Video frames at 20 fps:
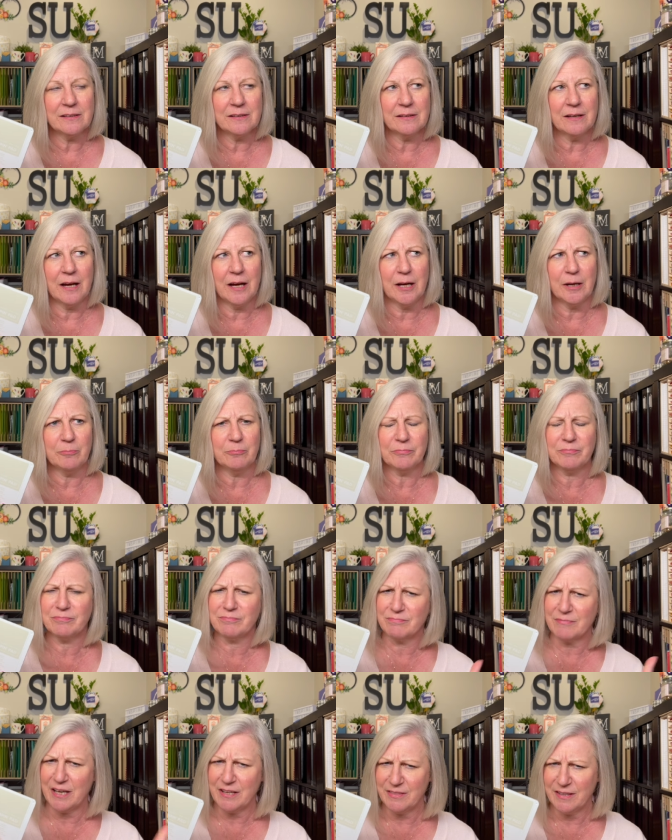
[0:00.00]
I
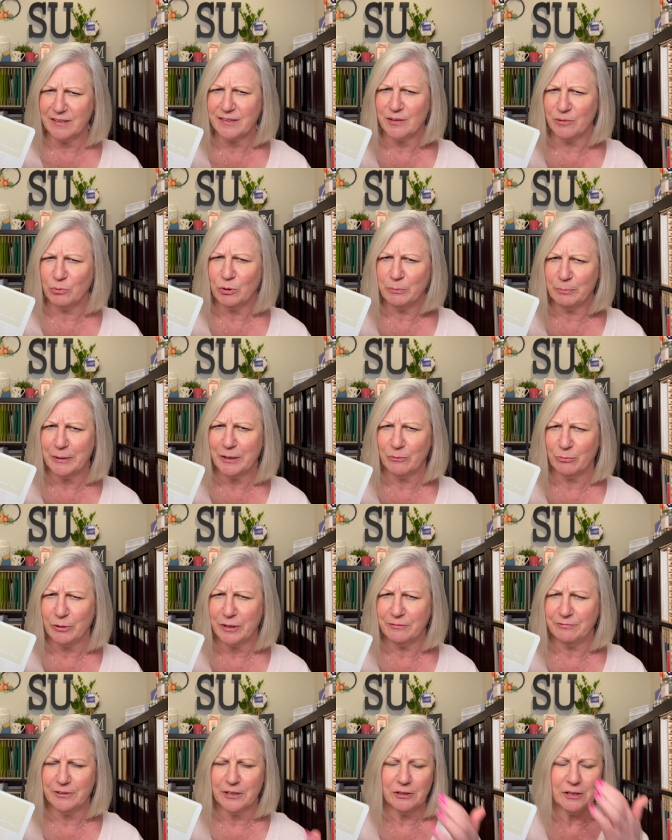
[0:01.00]
think there will be a
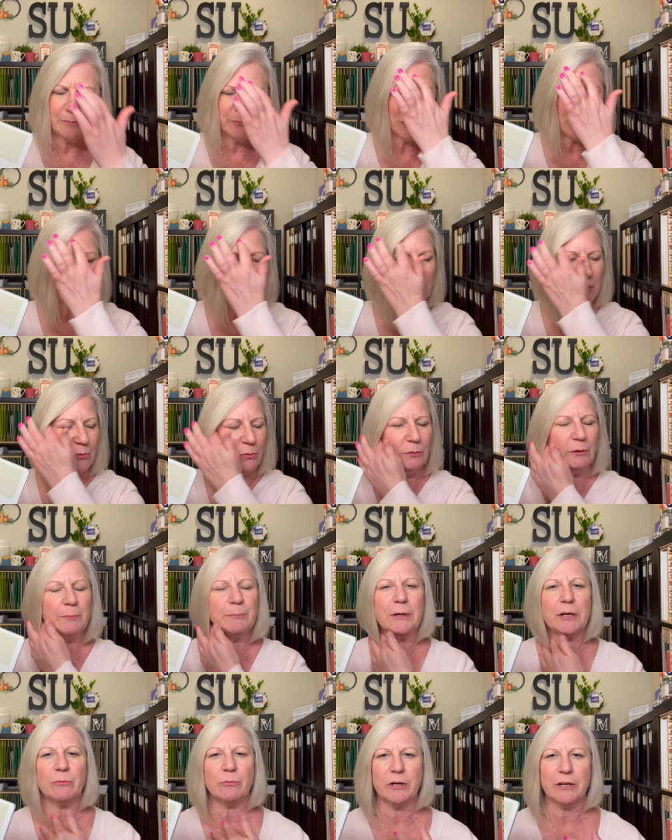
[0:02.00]
refill. I'm sure there will
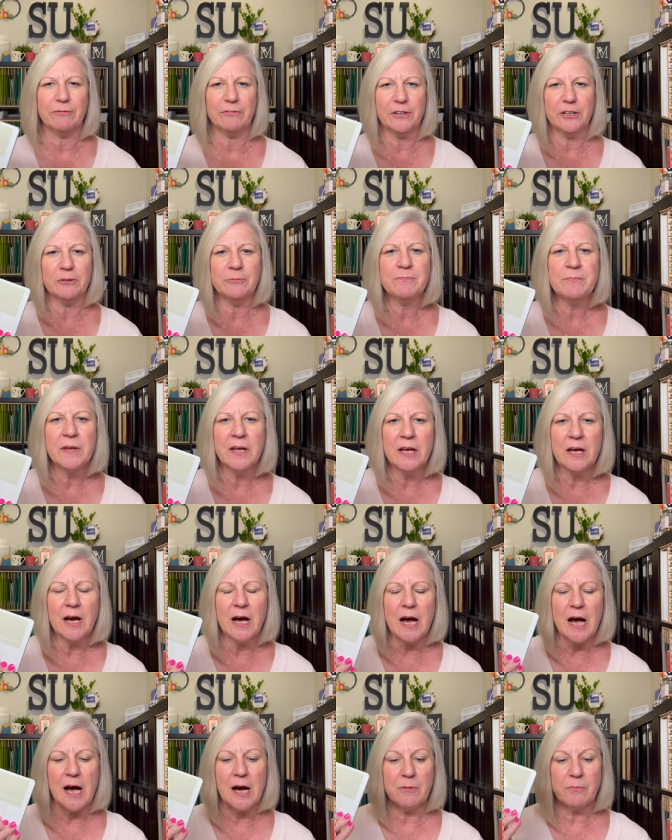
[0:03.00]
be a refill.
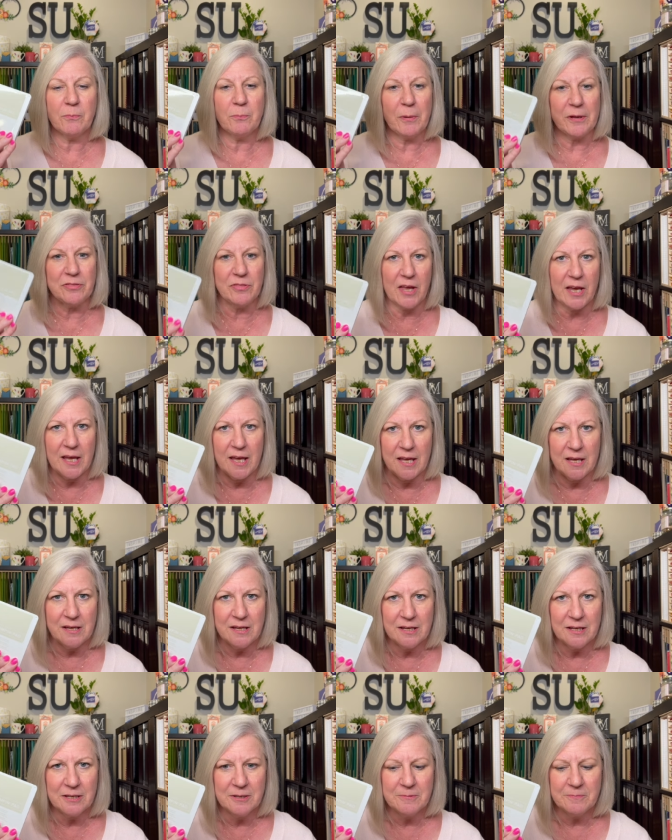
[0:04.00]
But the ink,
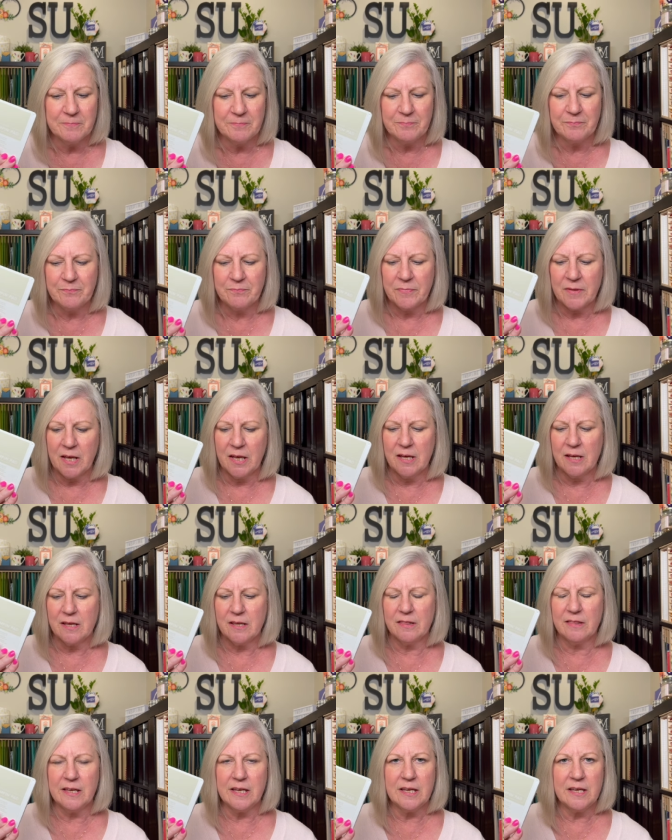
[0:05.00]

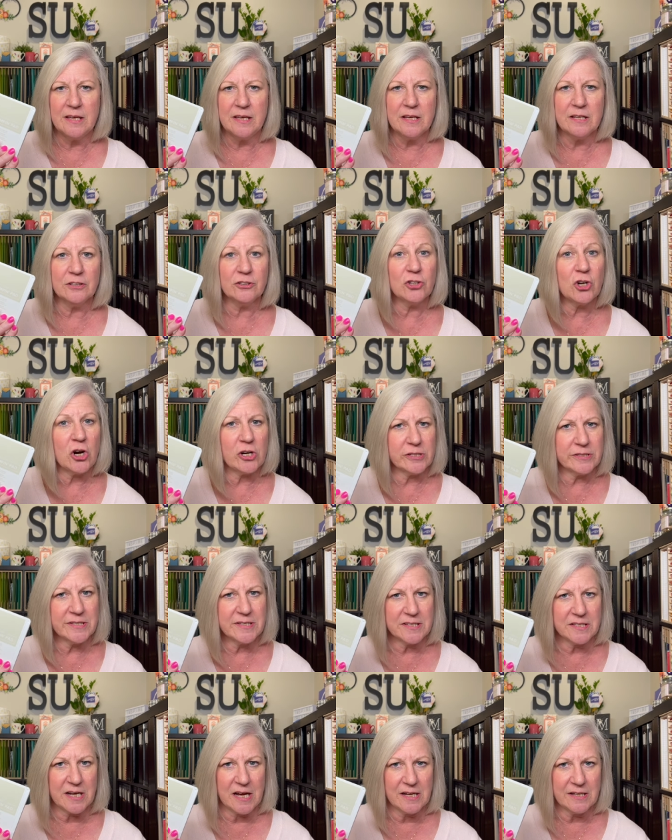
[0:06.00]
the
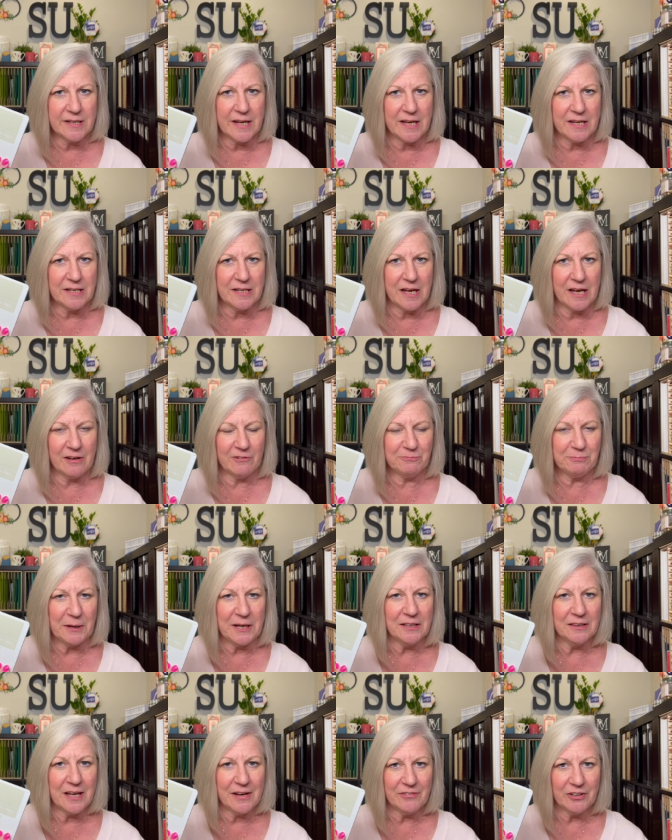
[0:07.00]
cardstock, 8.5 by
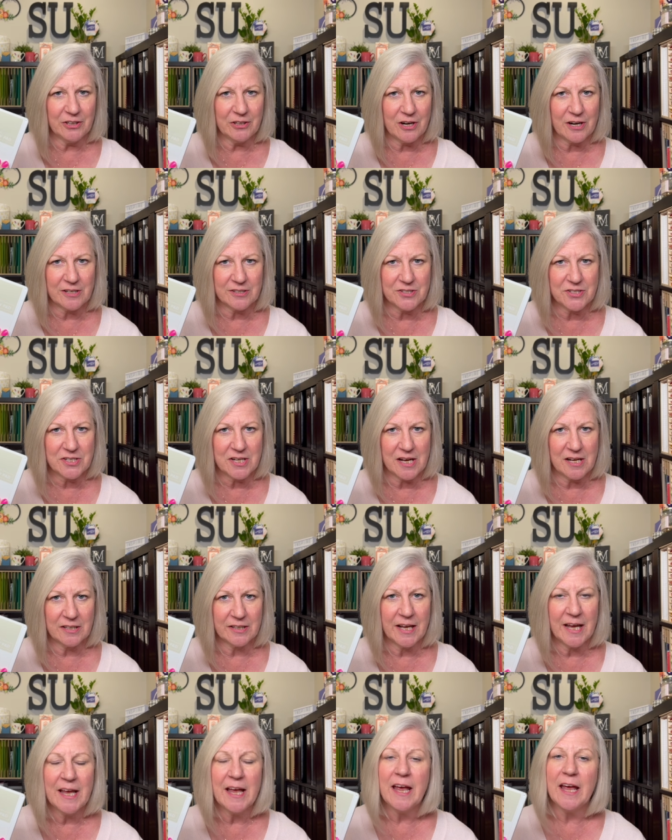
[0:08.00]
11 cardstock,
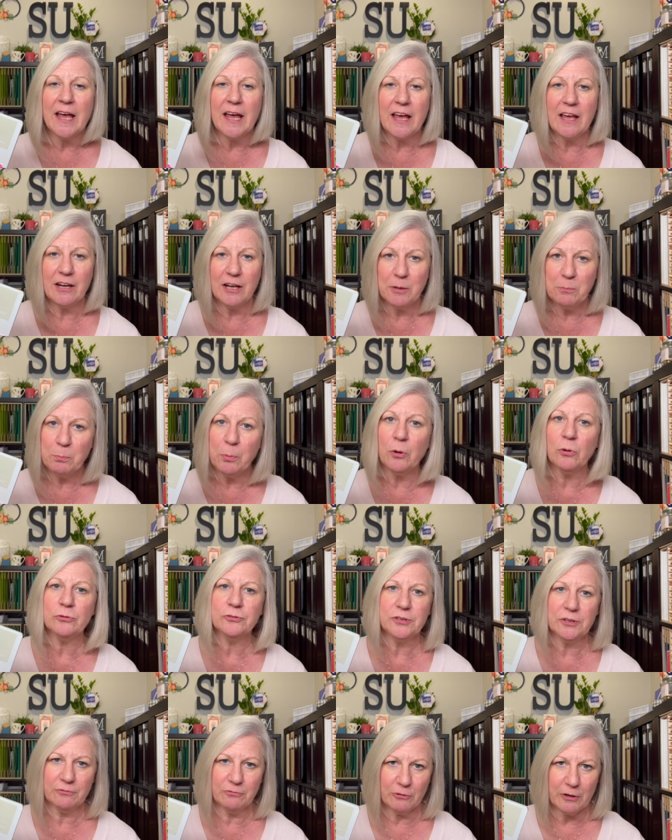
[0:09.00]
and a
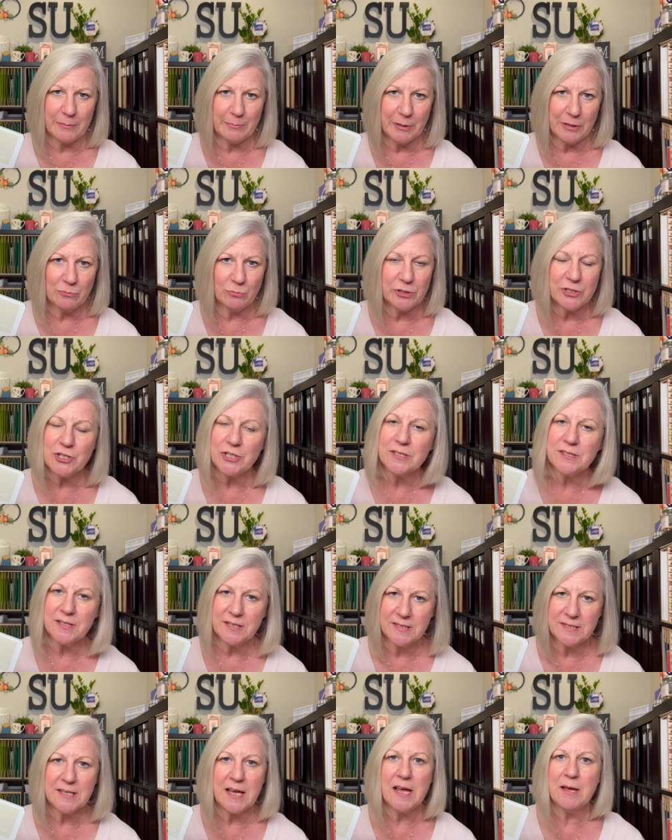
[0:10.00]
bolt of ribbon, which is the
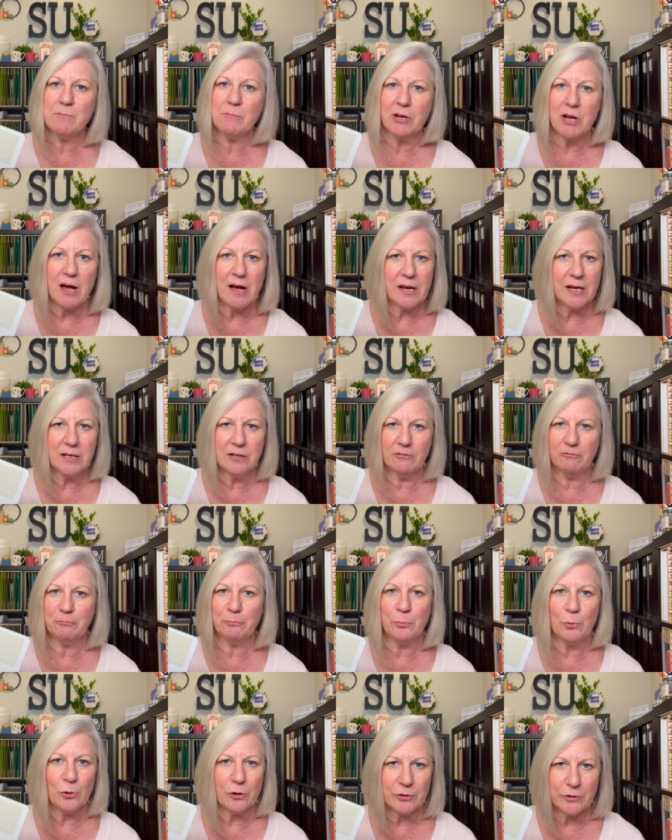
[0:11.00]
same kind of
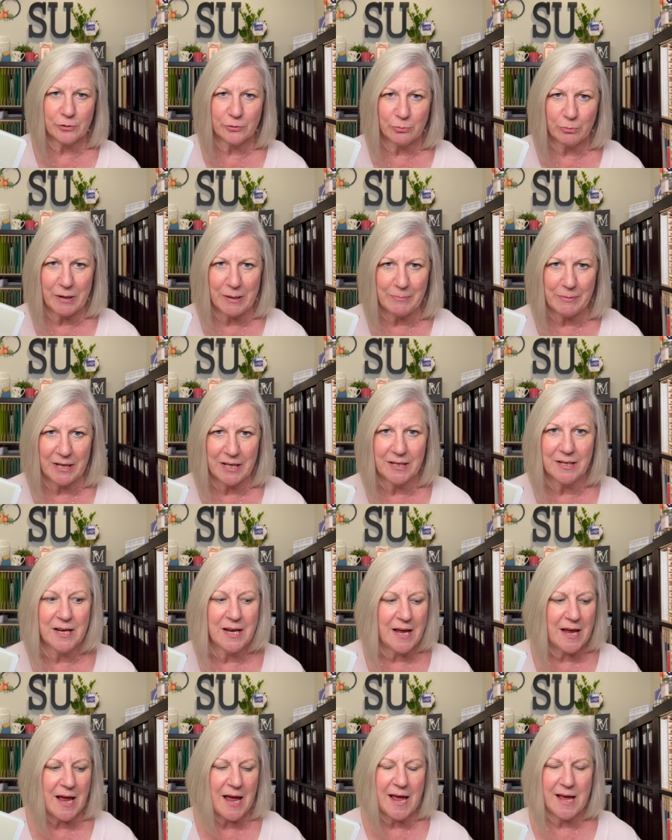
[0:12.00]
bordered ribbon
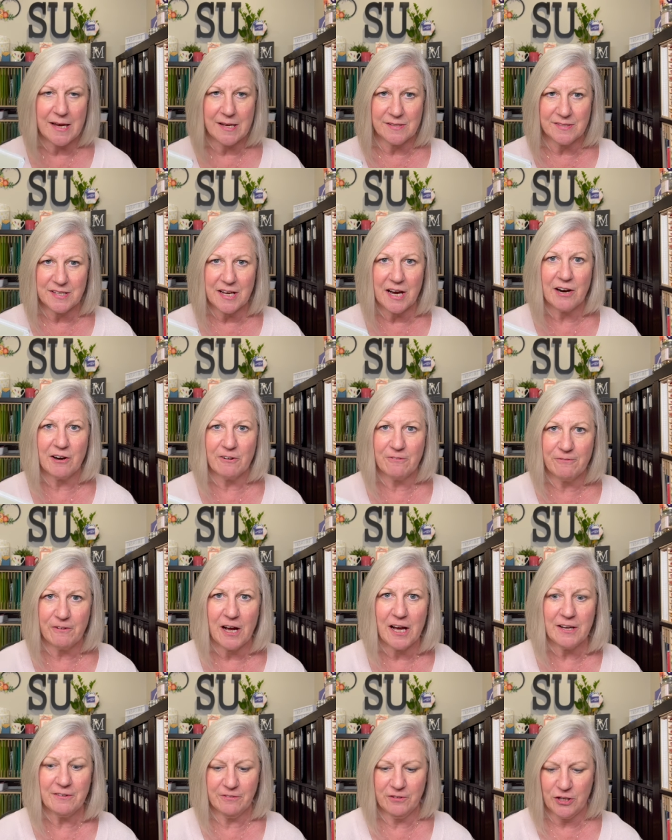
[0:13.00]
as our
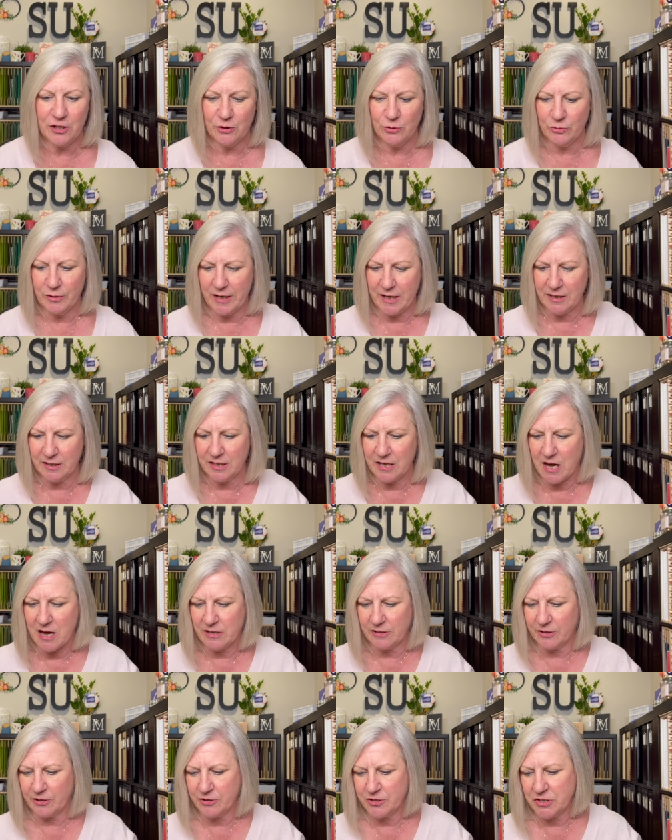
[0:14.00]
5 new In
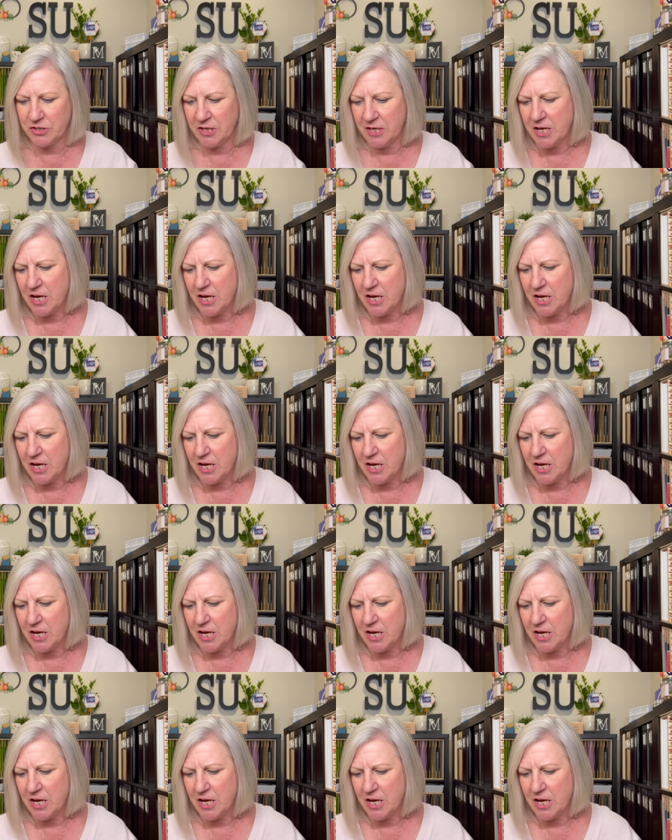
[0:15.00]
Colors.